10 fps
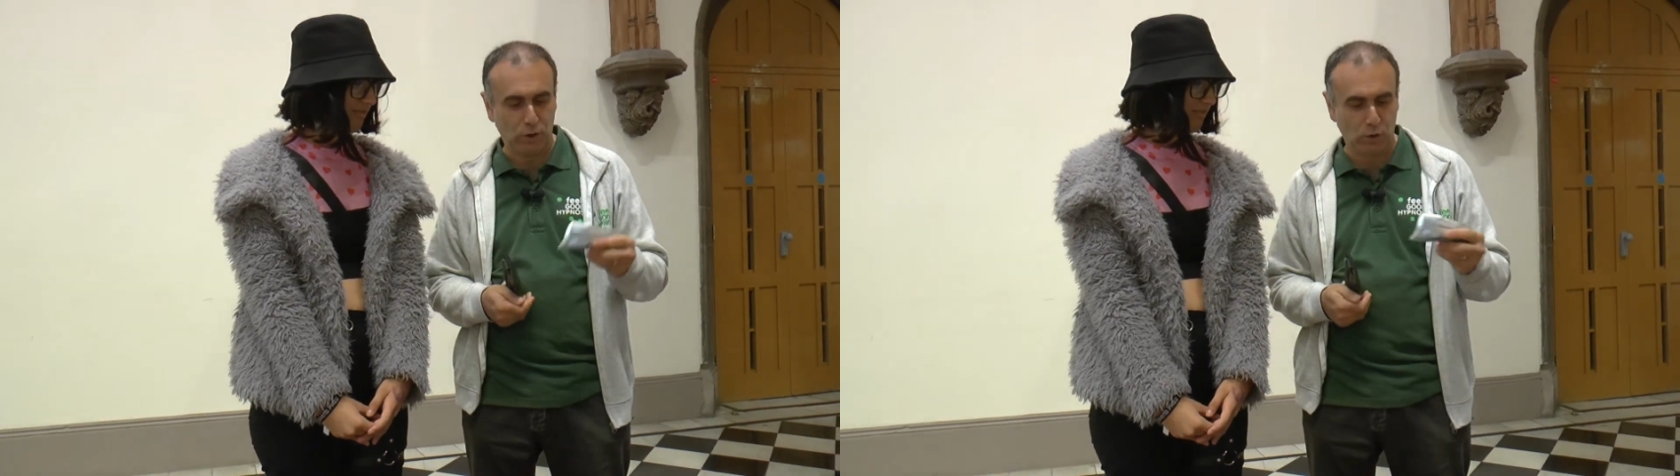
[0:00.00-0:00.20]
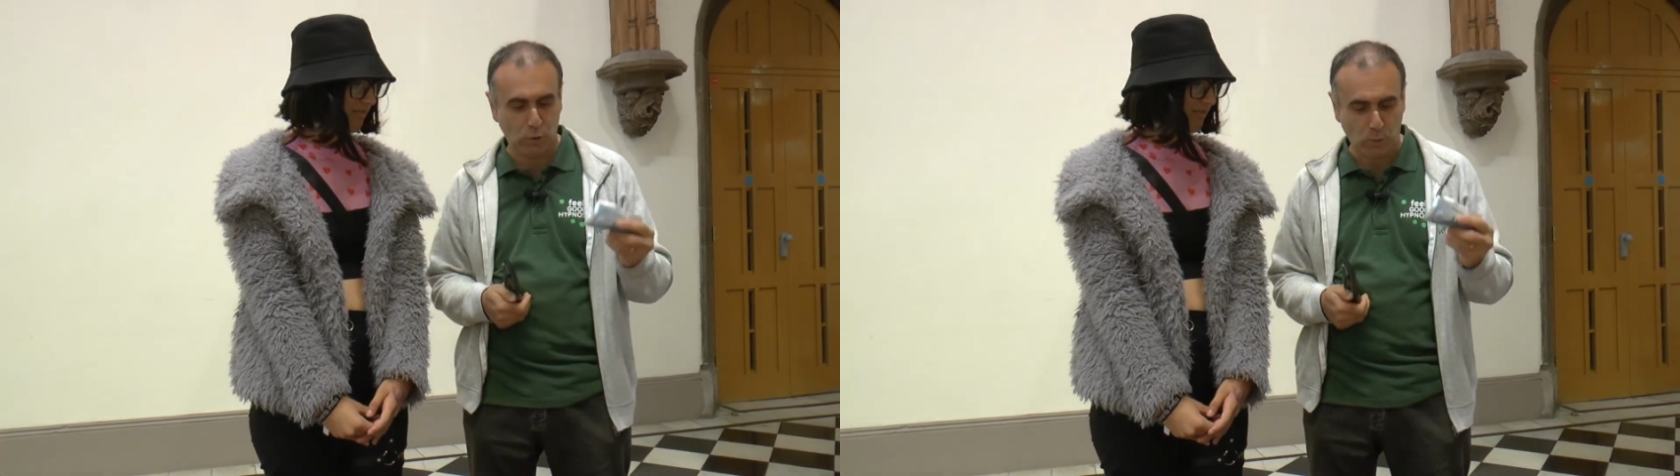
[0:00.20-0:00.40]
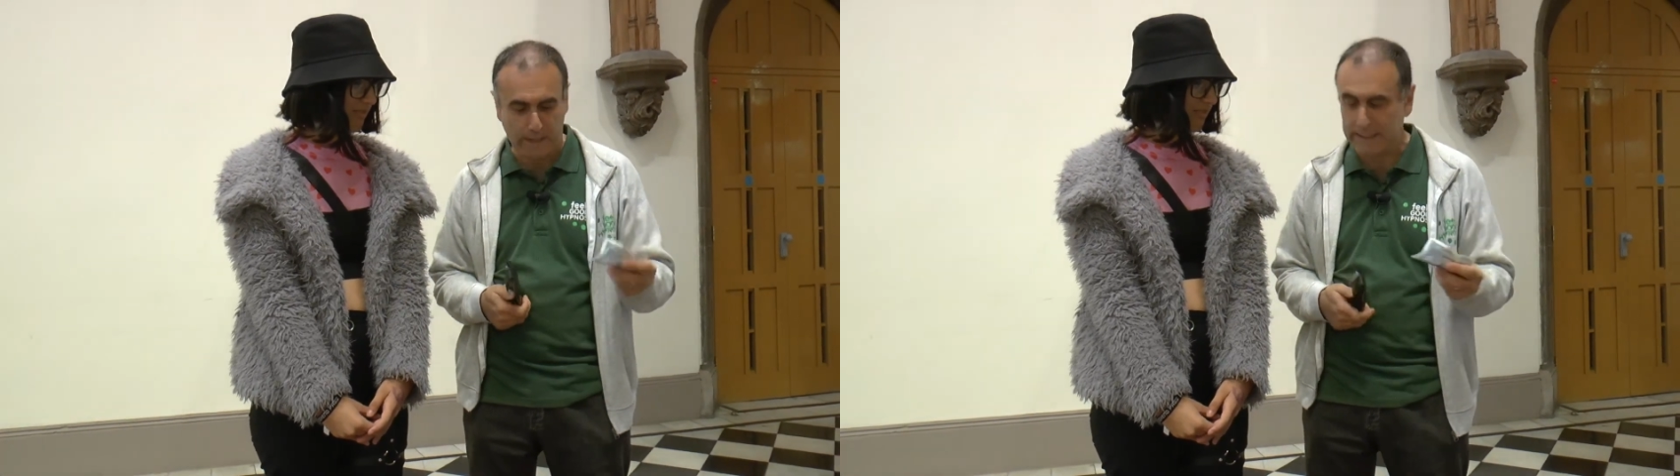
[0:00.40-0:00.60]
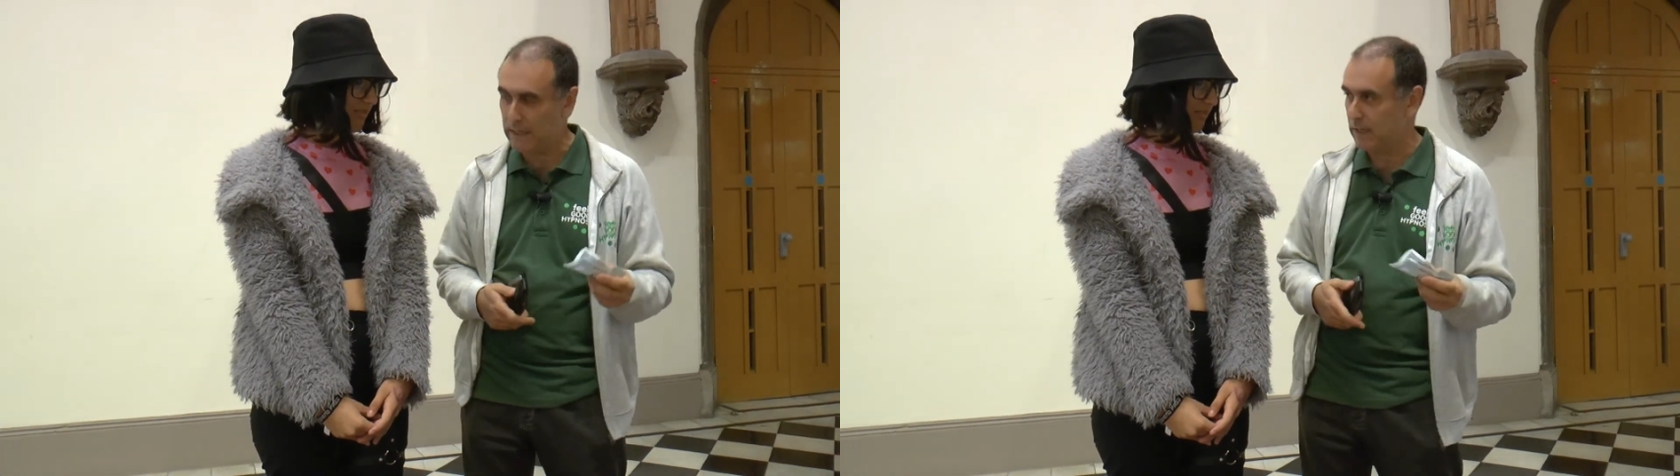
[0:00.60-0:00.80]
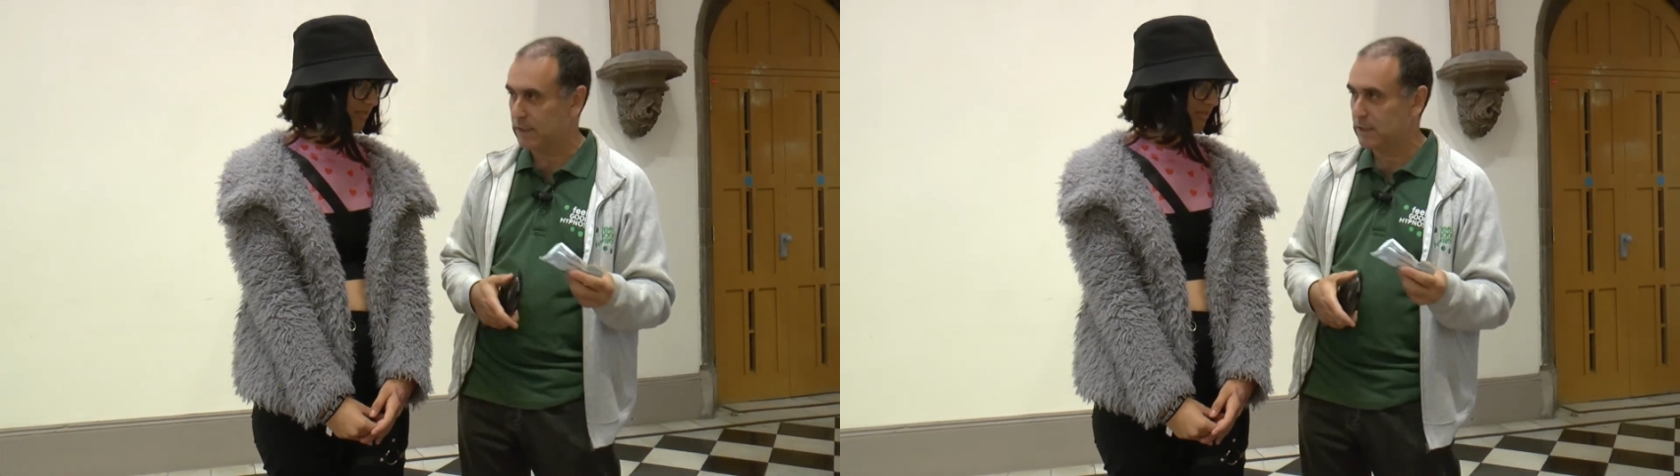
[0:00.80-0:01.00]
Snow White
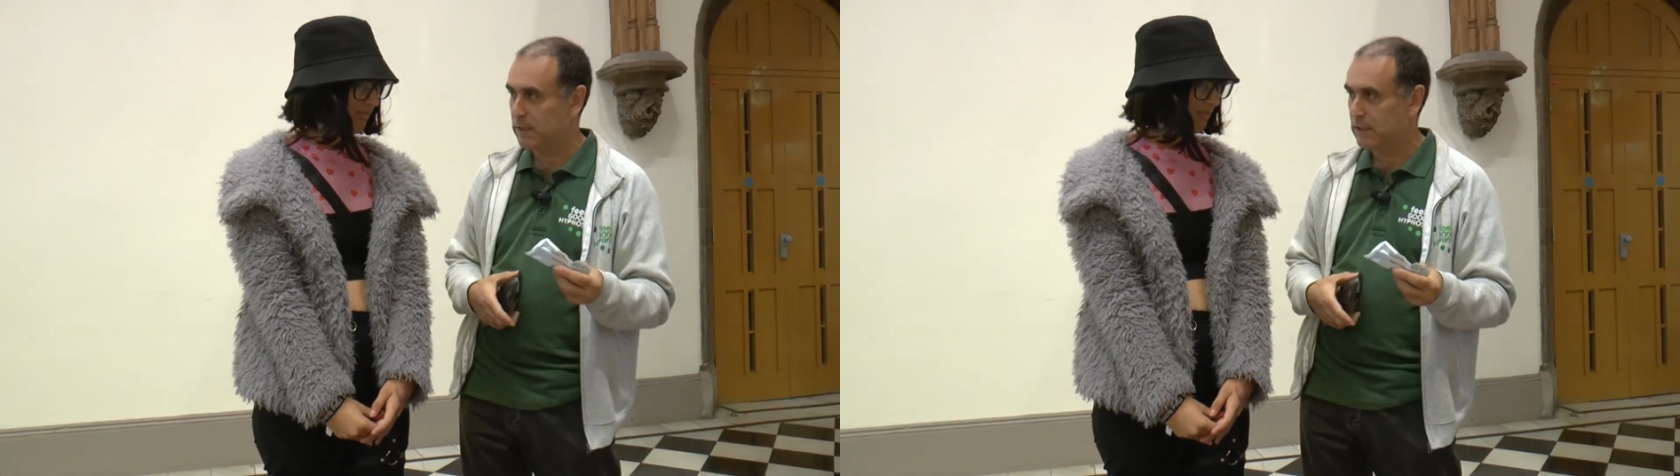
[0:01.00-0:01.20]
has.